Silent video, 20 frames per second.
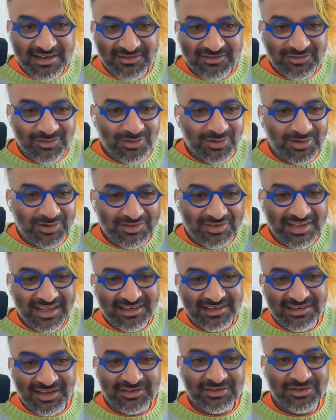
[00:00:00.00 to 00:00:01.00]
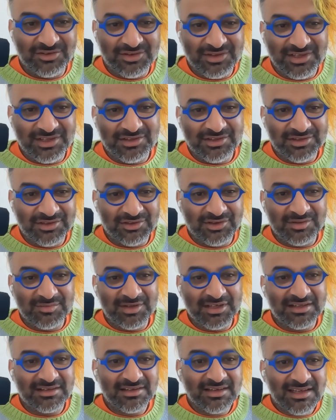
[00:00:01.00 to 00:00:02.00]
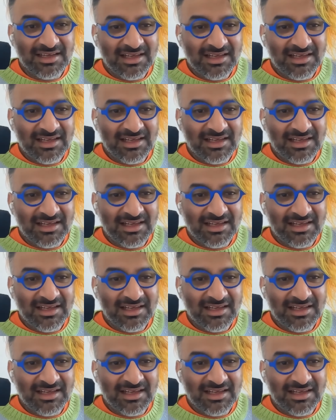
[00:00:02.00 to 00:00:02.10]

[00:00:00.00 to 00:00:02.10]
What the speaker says: and forth, get another legal agreement.